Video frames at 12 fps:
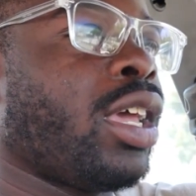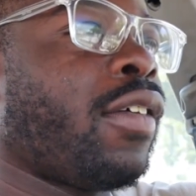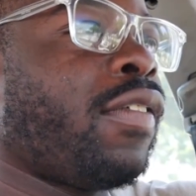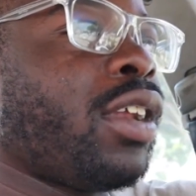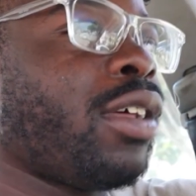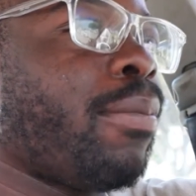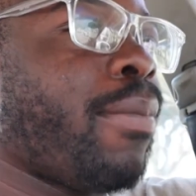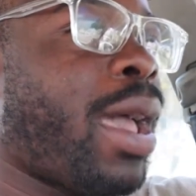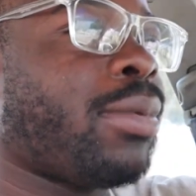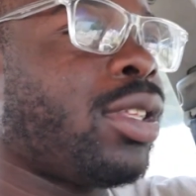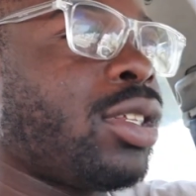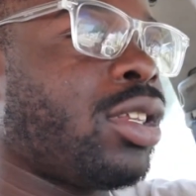yeah, I'm finna
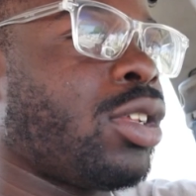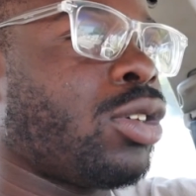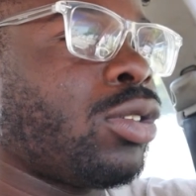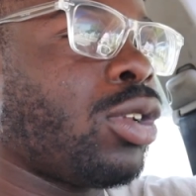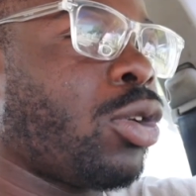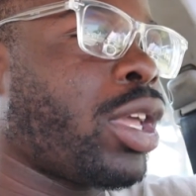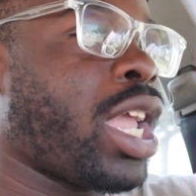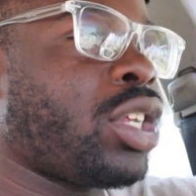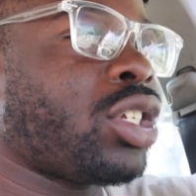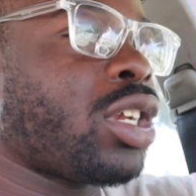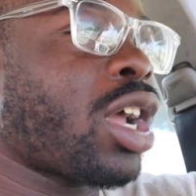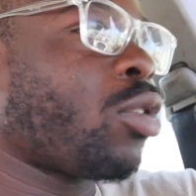map this little
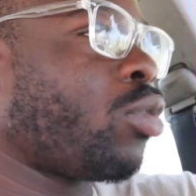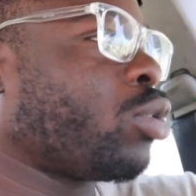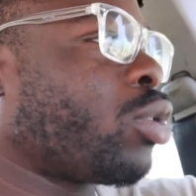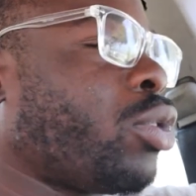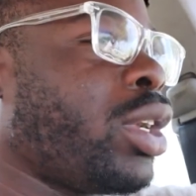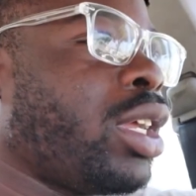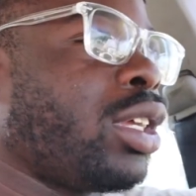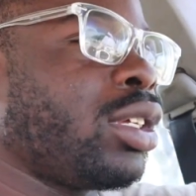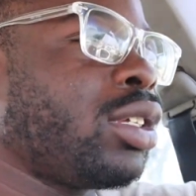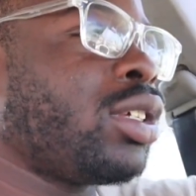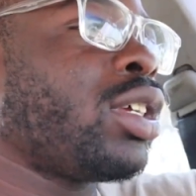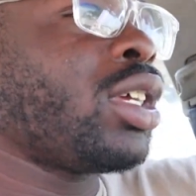location out real quick.
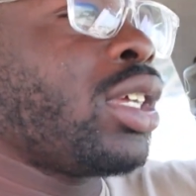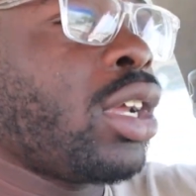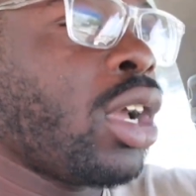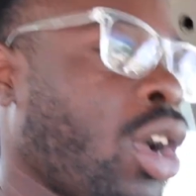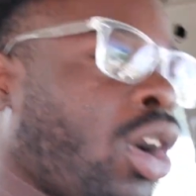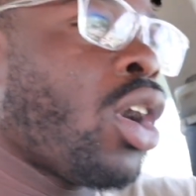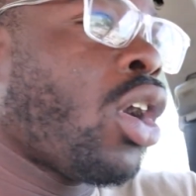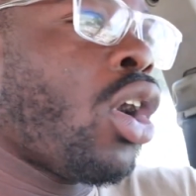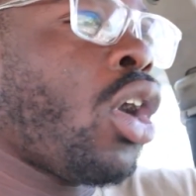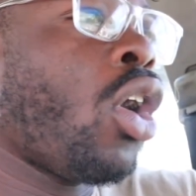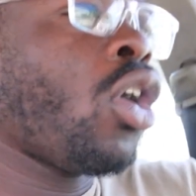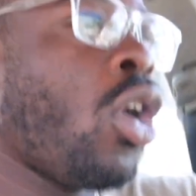
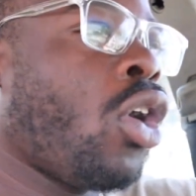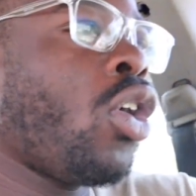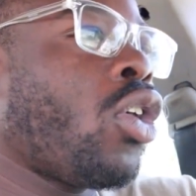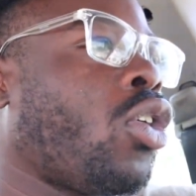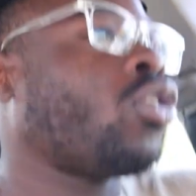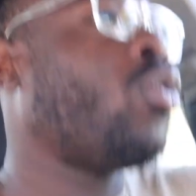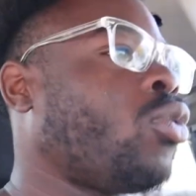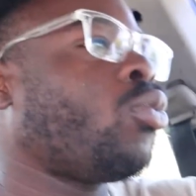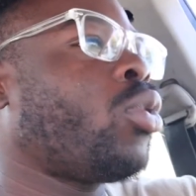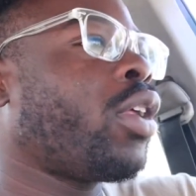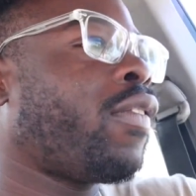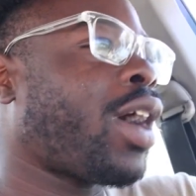Oh,
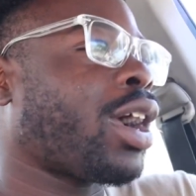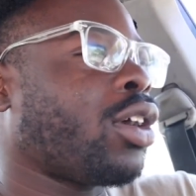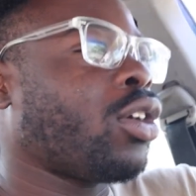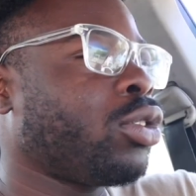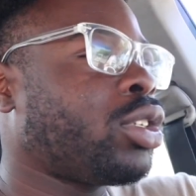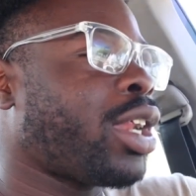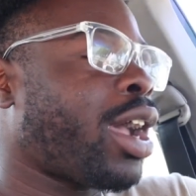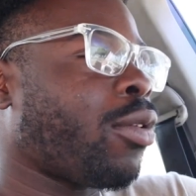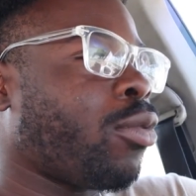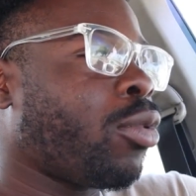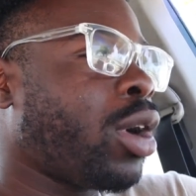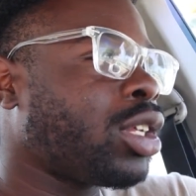what if I go to that
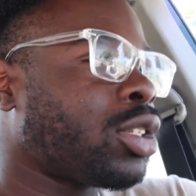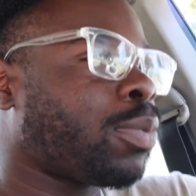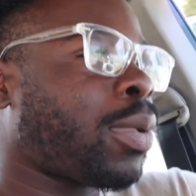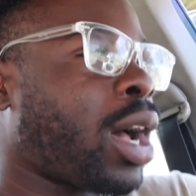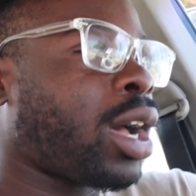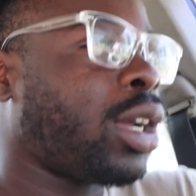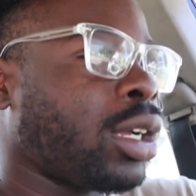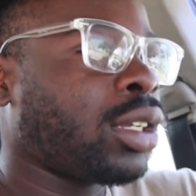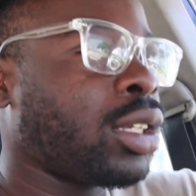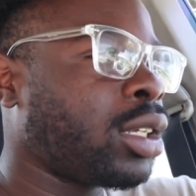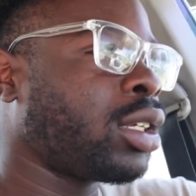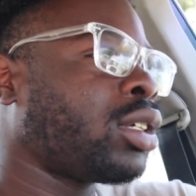one spot?
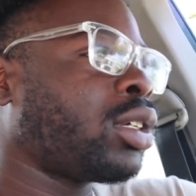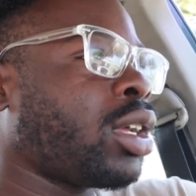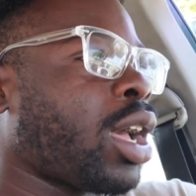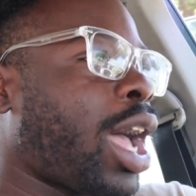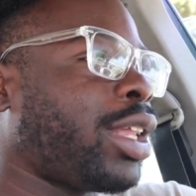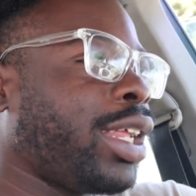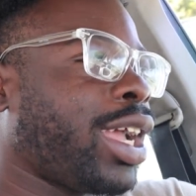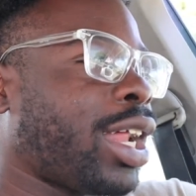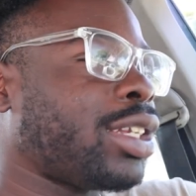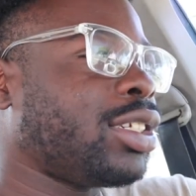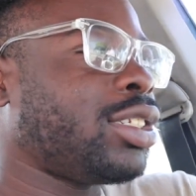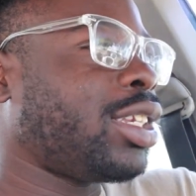I think
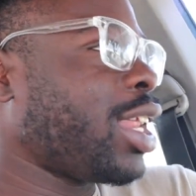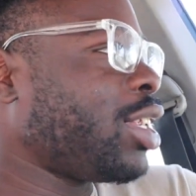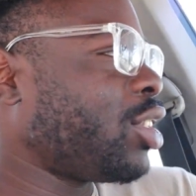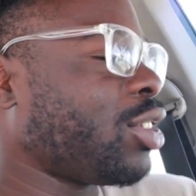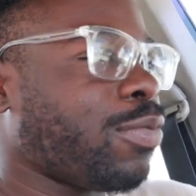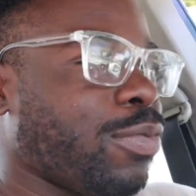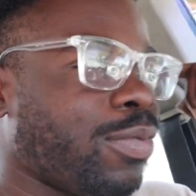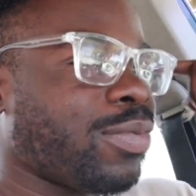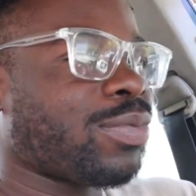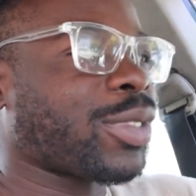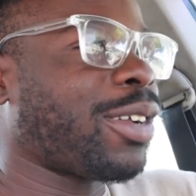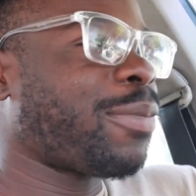there's
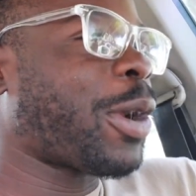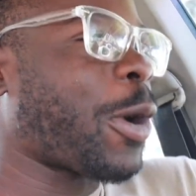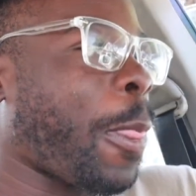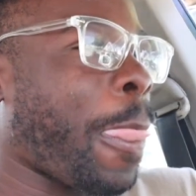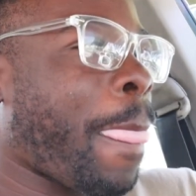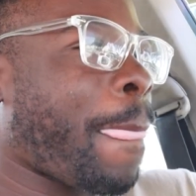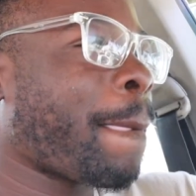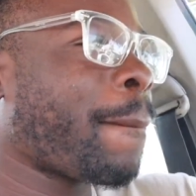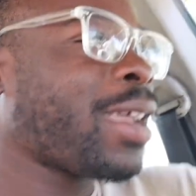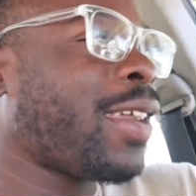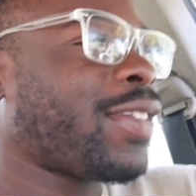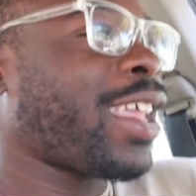just, bro,
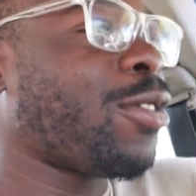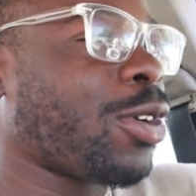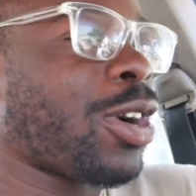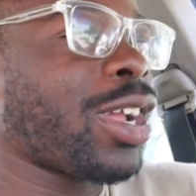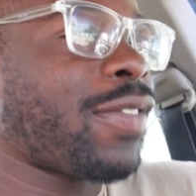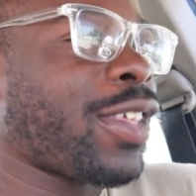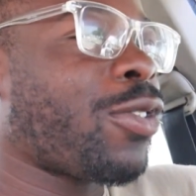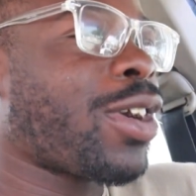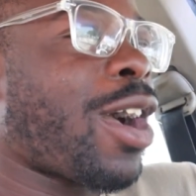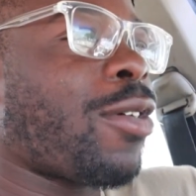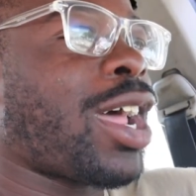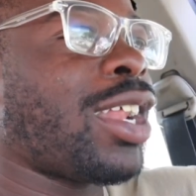if they don't
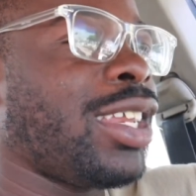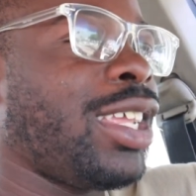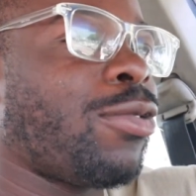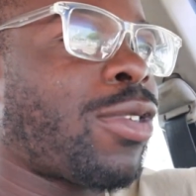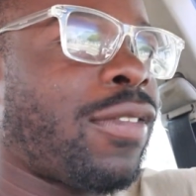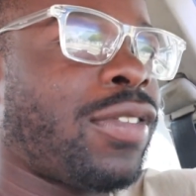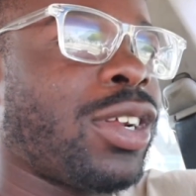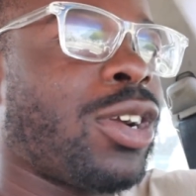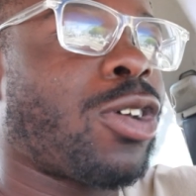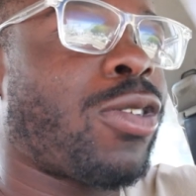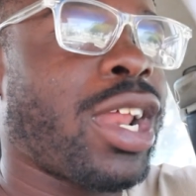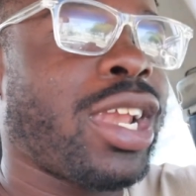got what I need where I'm finna
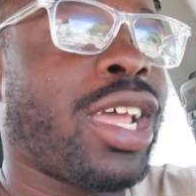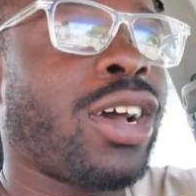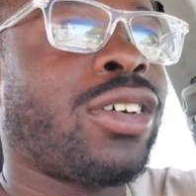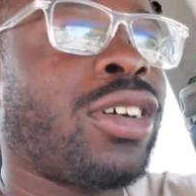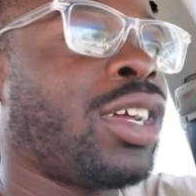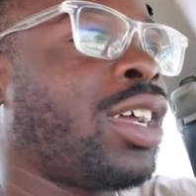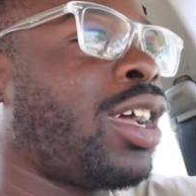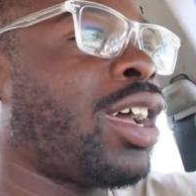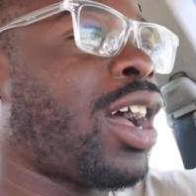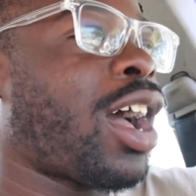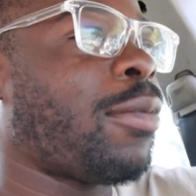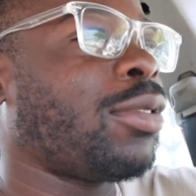go right now,
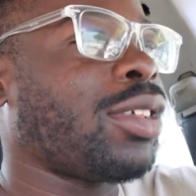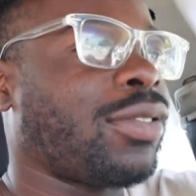I'm